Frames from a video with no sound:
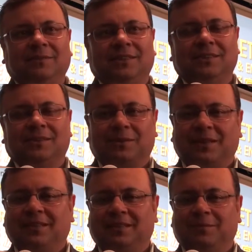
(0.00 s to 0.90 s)
which is
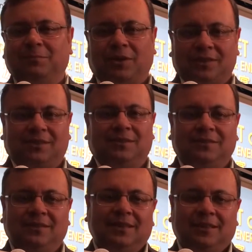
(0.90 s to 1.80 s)
located in
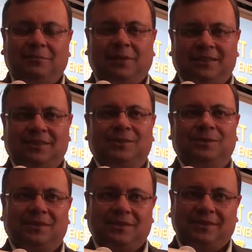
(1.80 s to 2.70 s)
Boston,
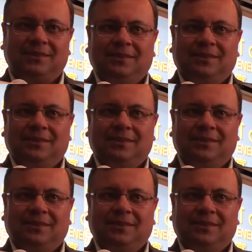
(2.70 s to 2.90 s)
Massachusetts.